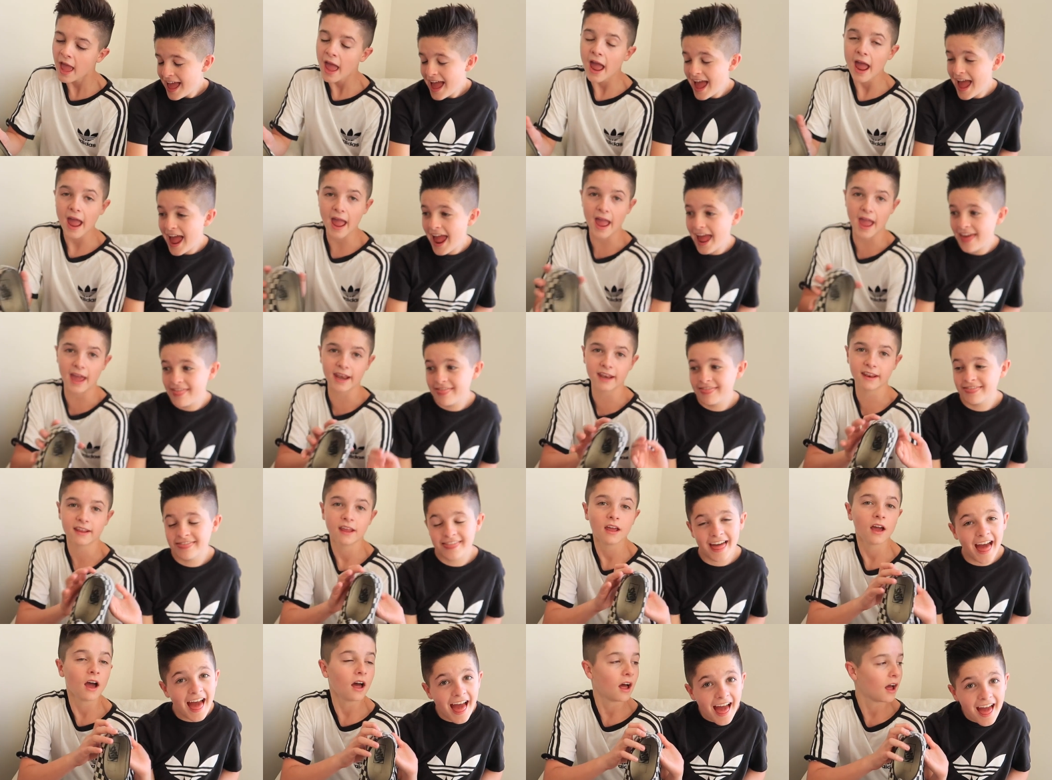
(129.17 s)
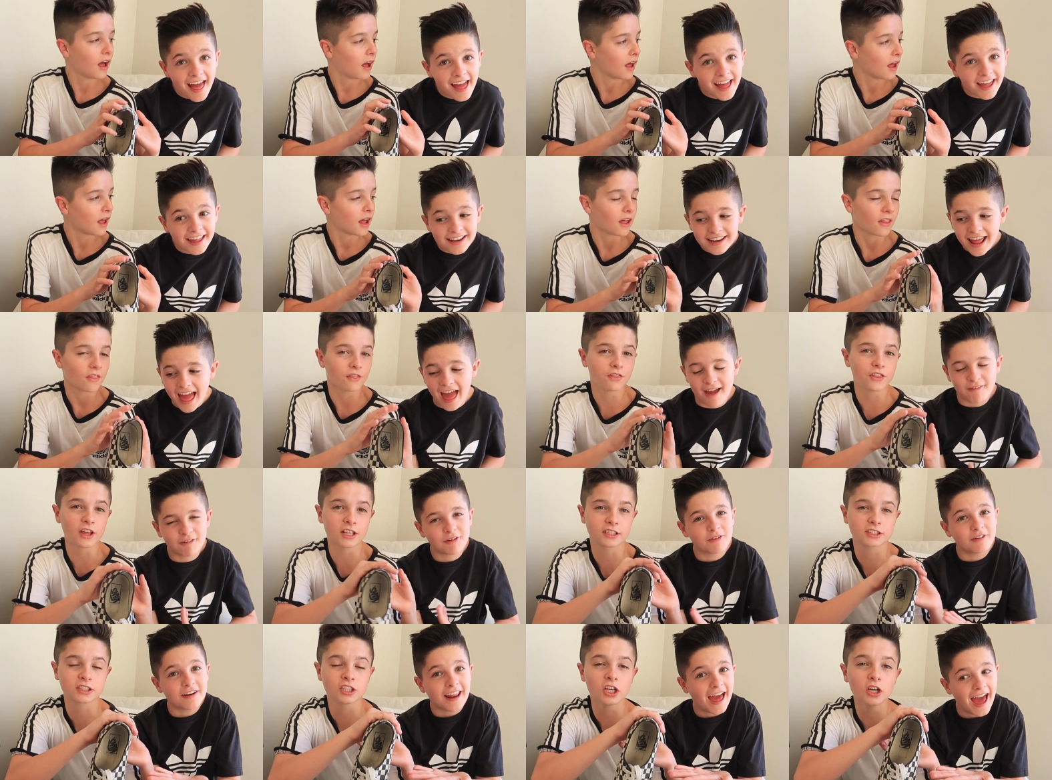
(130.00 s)
Speaker 1: And, then
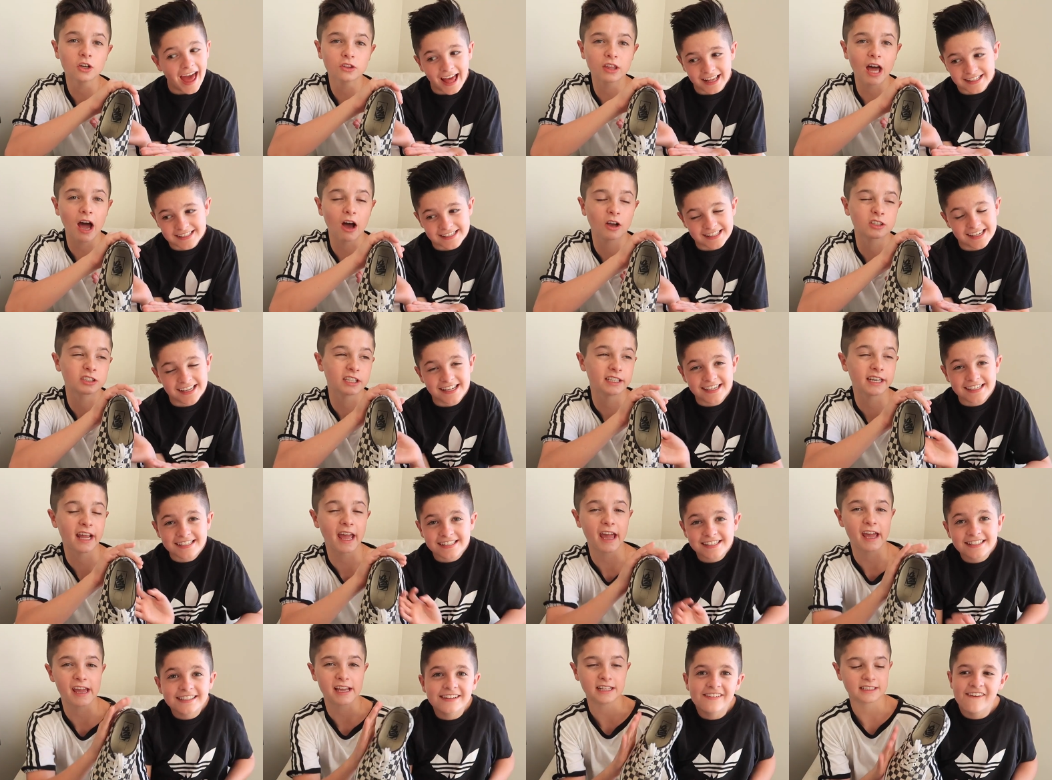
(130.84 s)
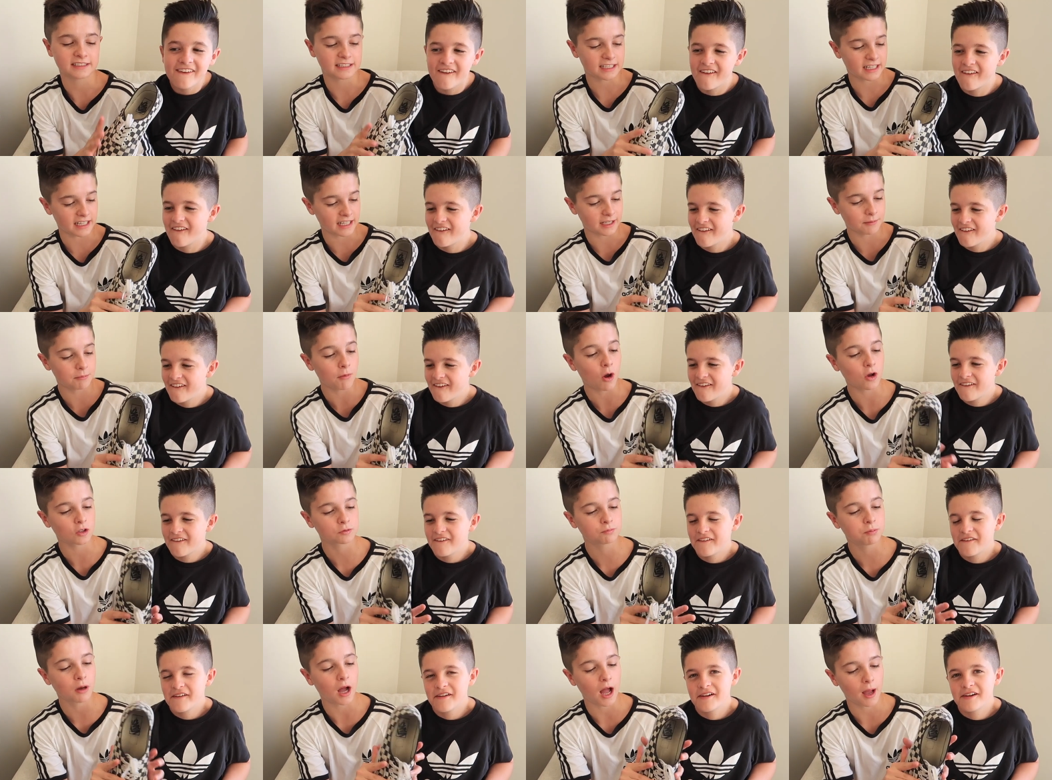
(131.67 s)
everyone the 2018
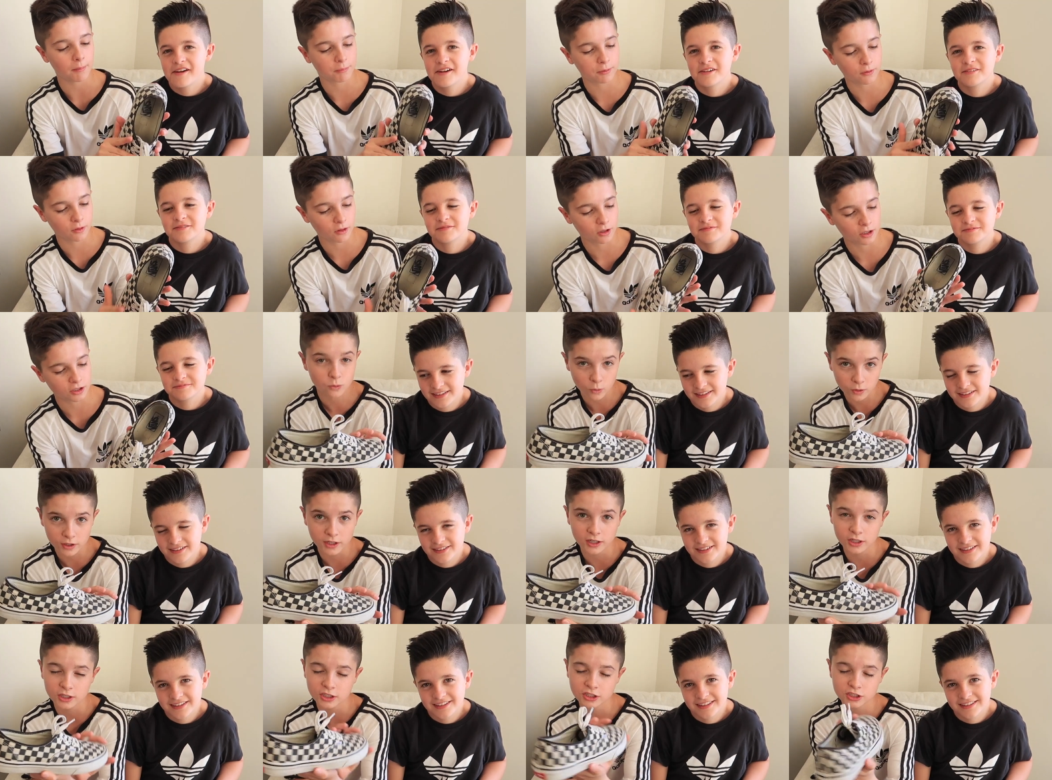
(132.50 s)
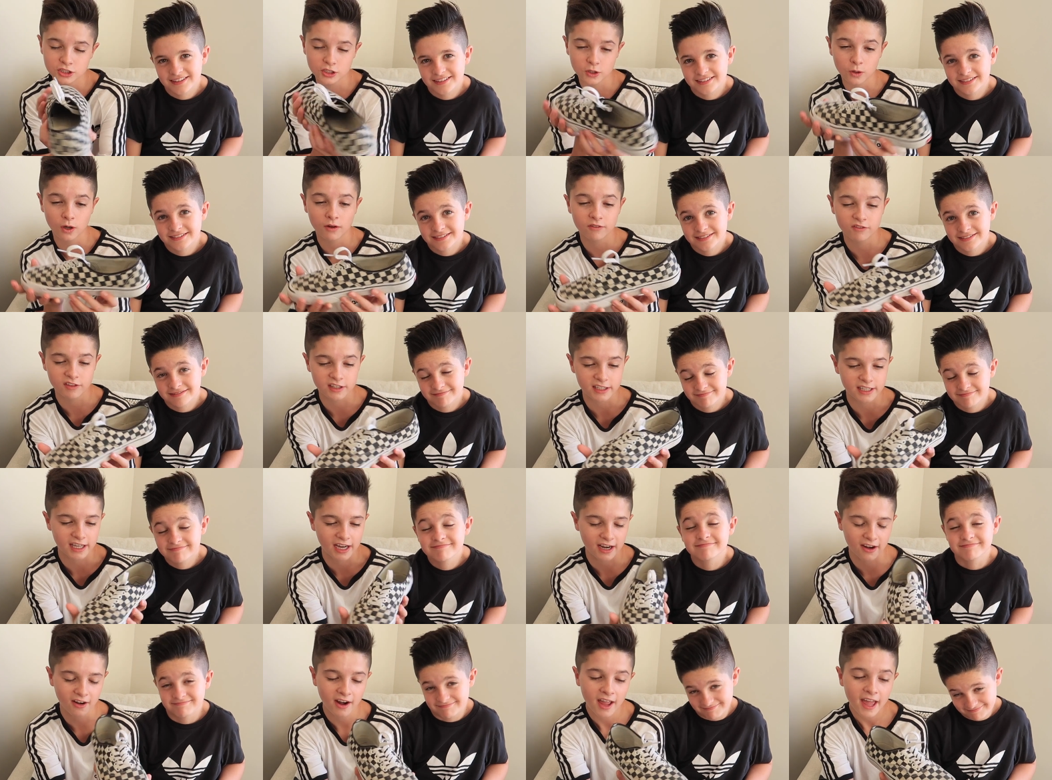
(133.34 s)
most popular school year shoe of the
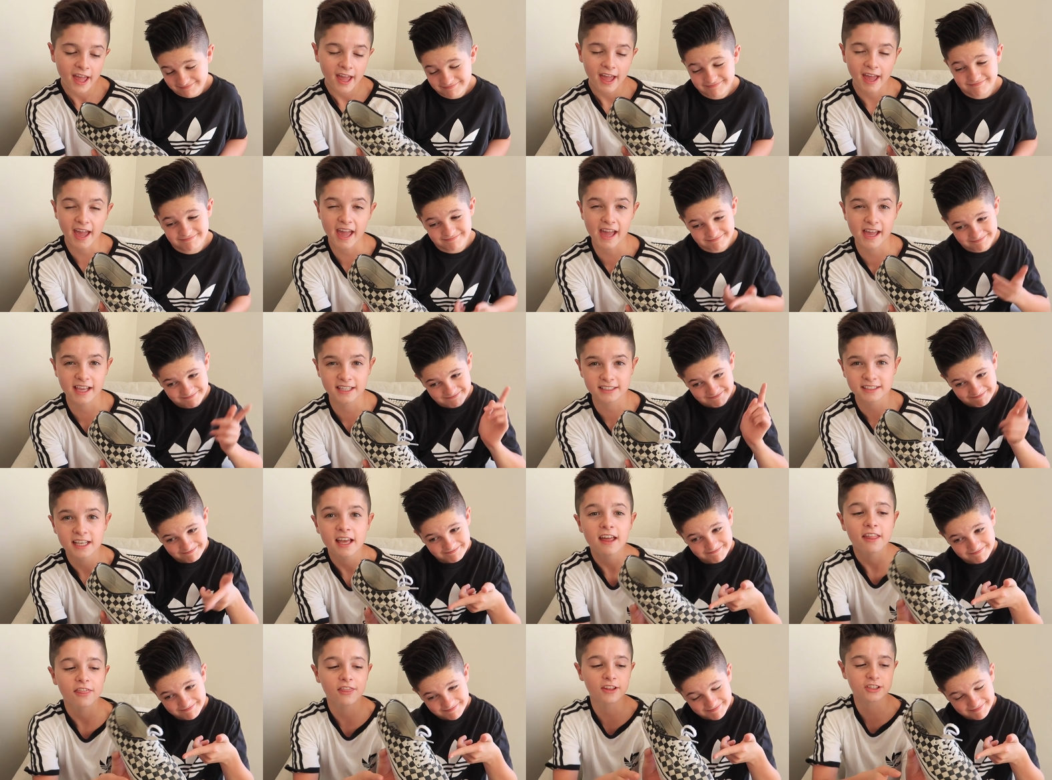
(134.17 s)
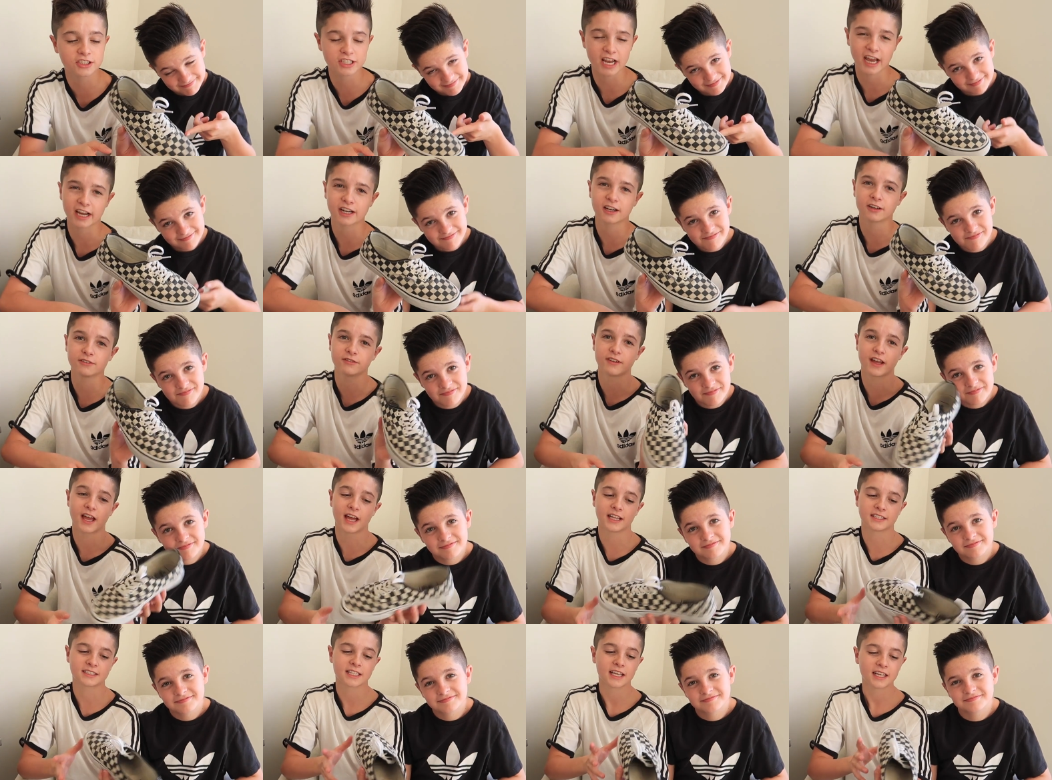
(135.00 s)
year is the checkered
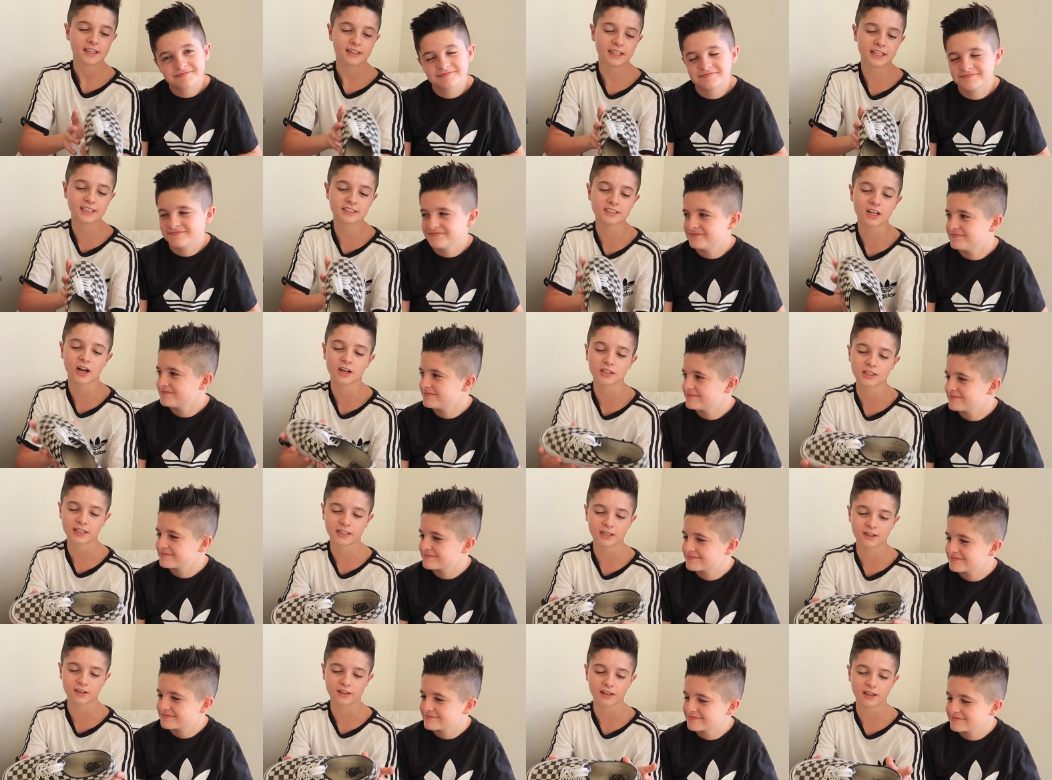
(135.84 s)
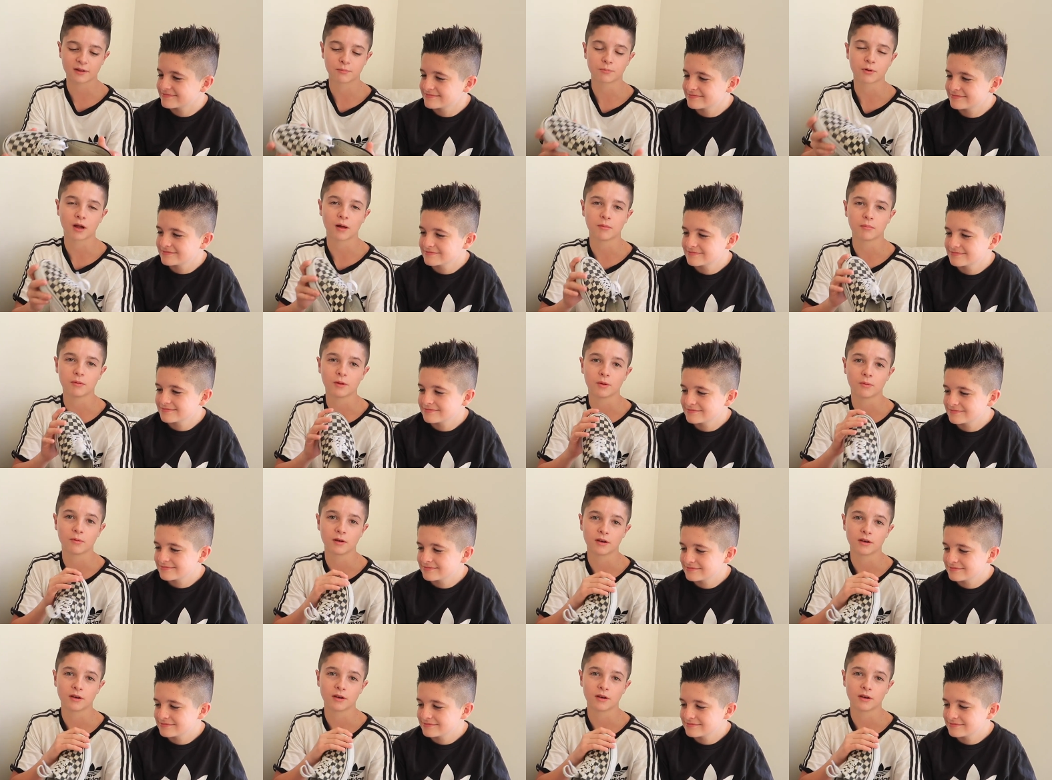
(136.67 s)
Vans. These are literally probably